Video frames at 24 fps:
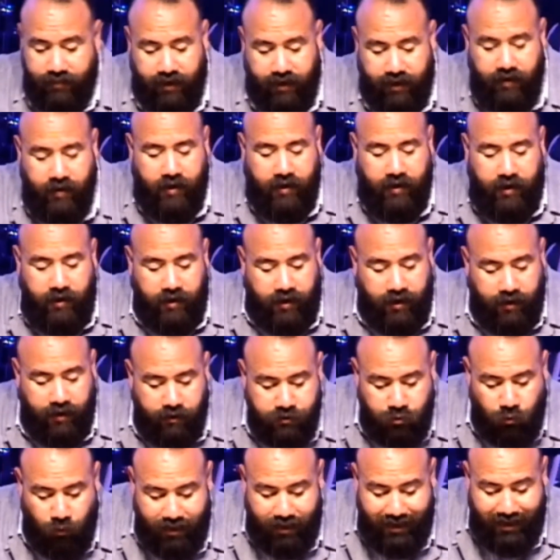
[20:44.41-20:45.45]
that
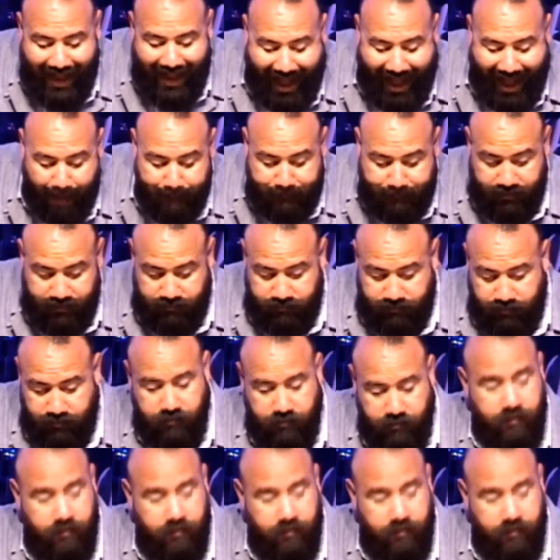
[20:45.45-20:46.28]
here's what happened